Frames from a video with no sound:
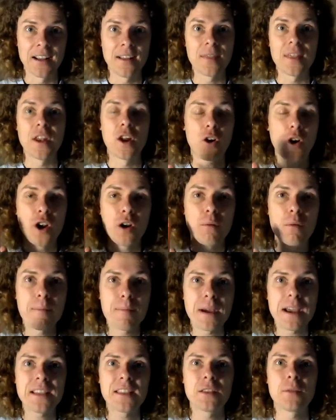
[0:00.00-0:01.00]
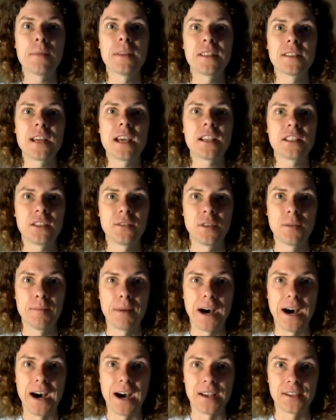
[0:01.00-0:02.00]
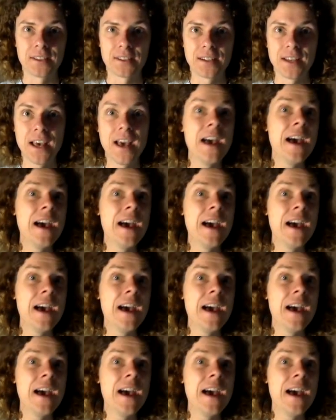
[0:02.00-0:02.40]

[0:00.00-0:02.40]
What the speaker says: They're not going to repeat the mistakes of the past.